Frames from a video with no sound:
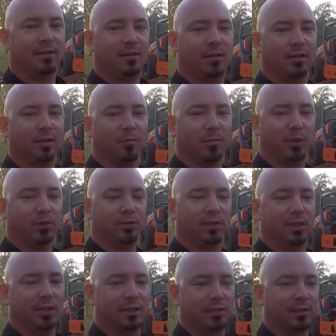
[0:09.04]
on the
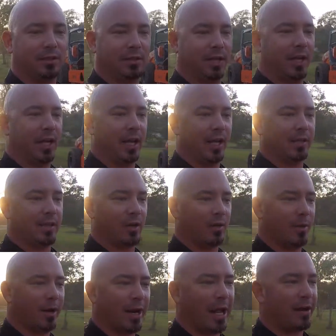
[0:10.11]
building and they were
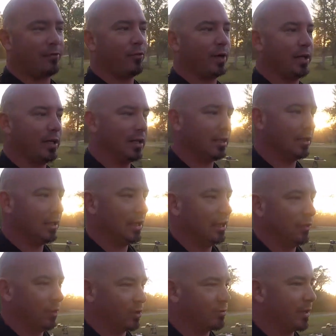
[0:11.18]
about halfway done.
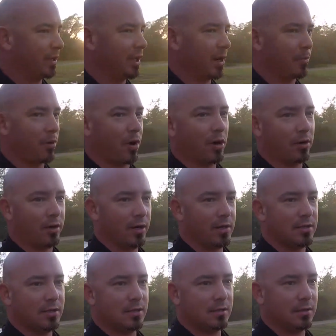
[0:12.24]
Well, there's been a lot of
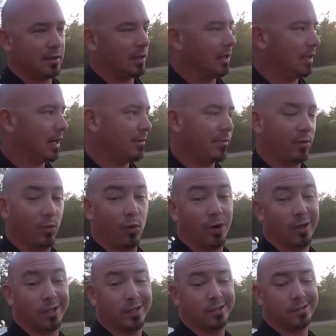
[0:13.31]
progress. I've been
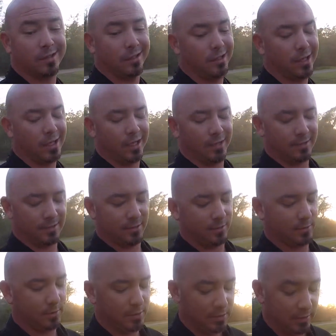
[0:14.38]
working a lot,
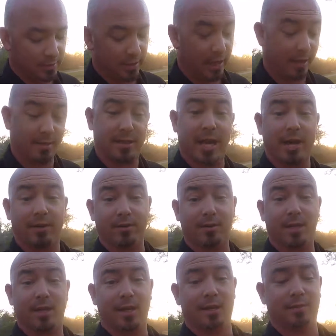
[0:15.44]
so out of town at
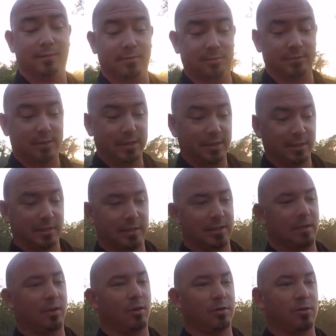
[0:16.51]
that, and
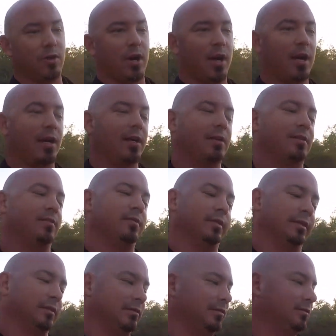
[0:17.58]
long drive,
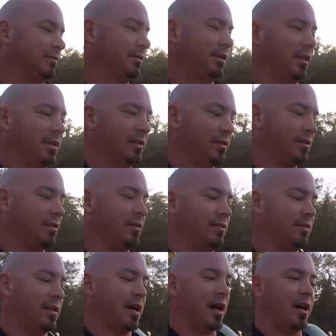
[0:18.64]
and just
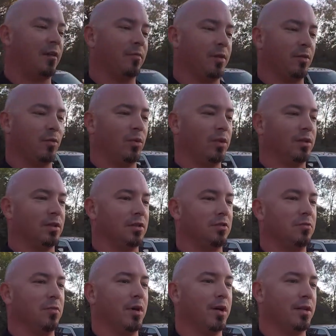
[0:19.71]
not been wanting to
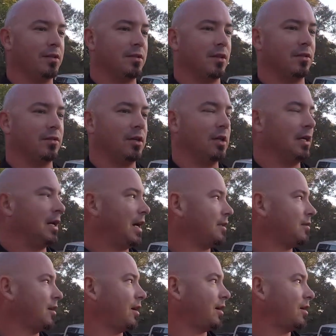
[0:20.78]
do much. So I
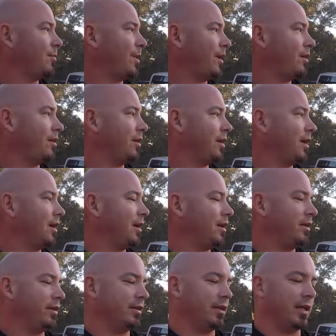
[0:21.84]
thought I'd come out here
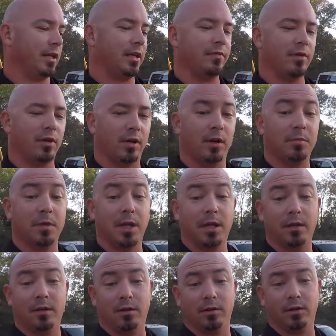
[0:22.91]
today and give y'all an
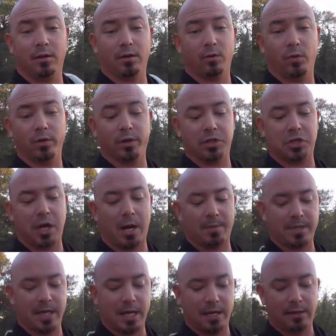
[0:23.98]
update on where the
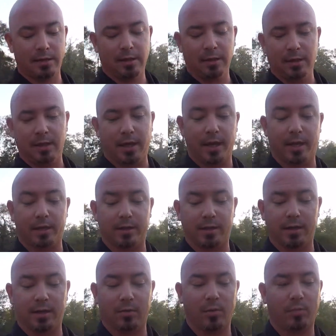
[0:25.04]
shop's at and
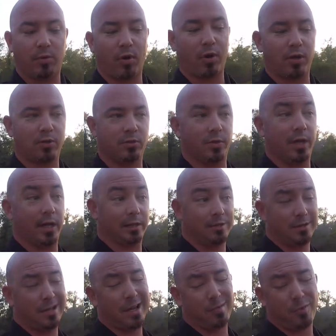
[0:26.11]
what progress we got.
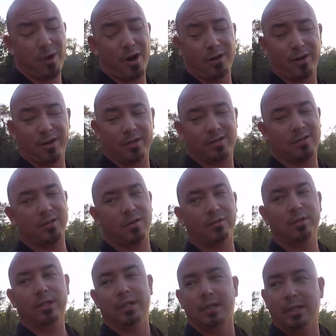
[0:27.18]
There's a lot of progress.
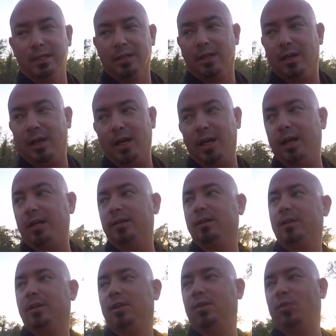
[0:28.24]
So
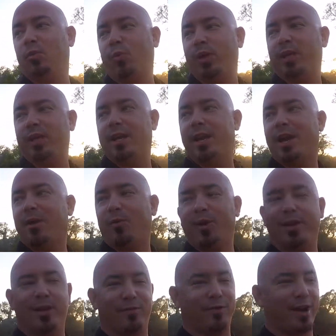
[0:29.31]

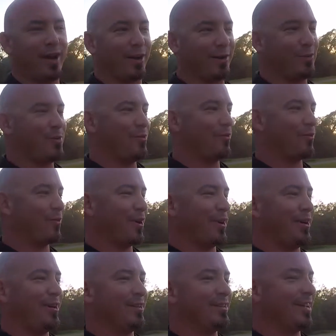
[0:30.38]
we've got a cool front
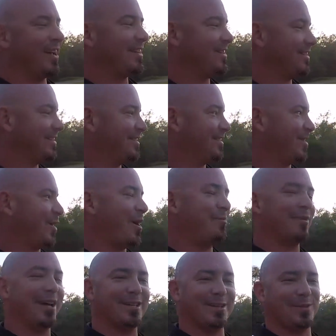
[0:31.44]
here in Texas, so
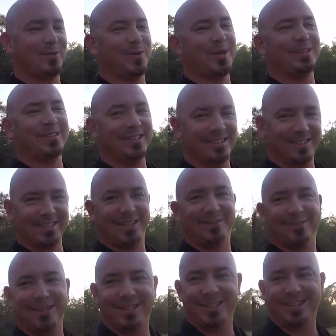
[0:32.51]
I'm not sweating this
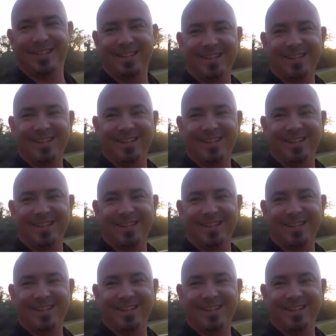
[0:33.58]
evening,